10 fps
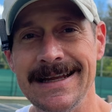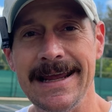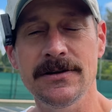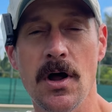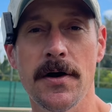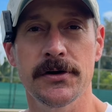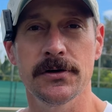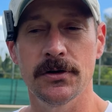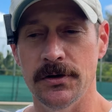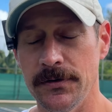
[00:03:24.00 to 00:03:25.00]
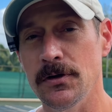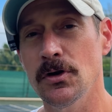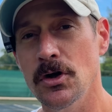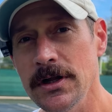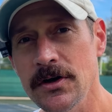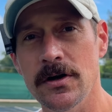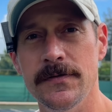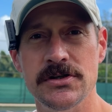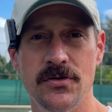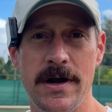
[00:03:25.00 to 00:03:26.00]
take longer to learn. The learning
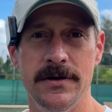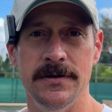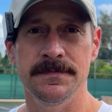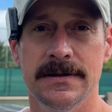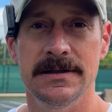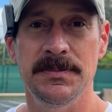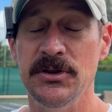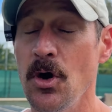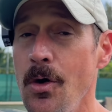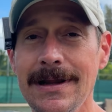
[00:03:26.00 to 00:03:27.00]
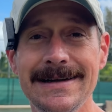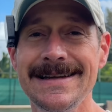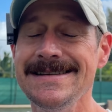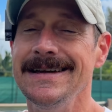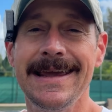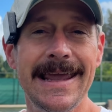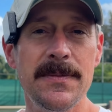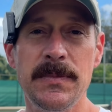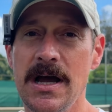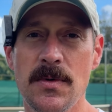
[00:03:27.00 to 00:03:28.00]
curve is greater. But the whole idea is you
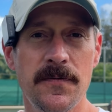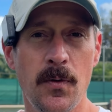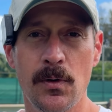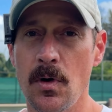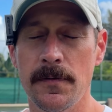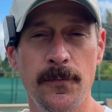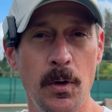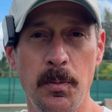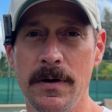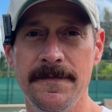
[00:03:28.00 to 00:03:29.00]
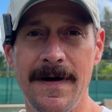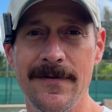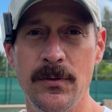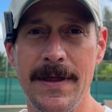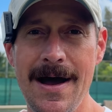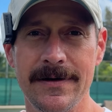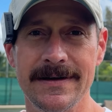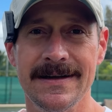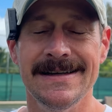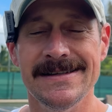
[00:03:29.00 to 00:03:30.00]
can't become a 4.0 or 4.5 without
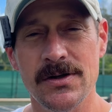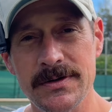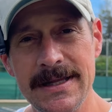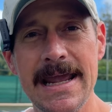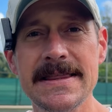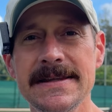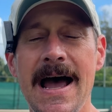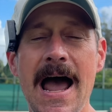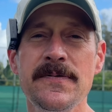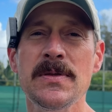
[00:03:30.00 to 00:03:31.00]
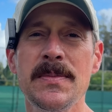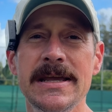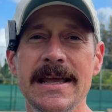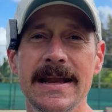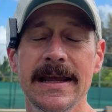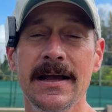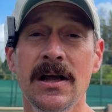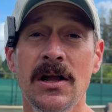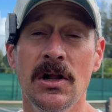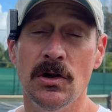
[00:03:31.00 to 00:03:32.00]
it. So take the time from the beginning,
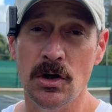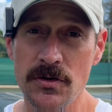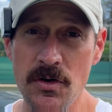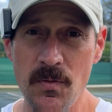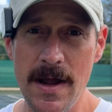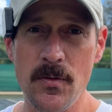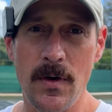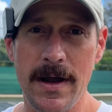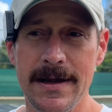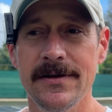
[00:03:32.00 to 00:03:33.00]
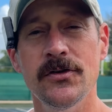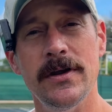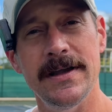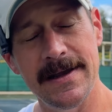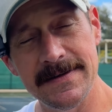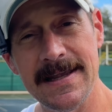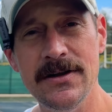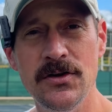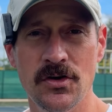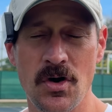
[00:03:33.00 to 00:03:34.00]
learn the right way so you can
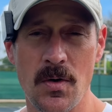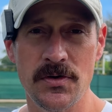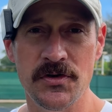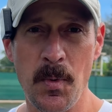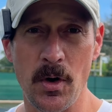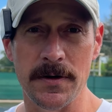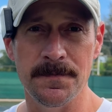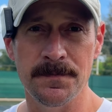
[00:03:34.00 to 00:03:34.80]
continue to grow in the sport.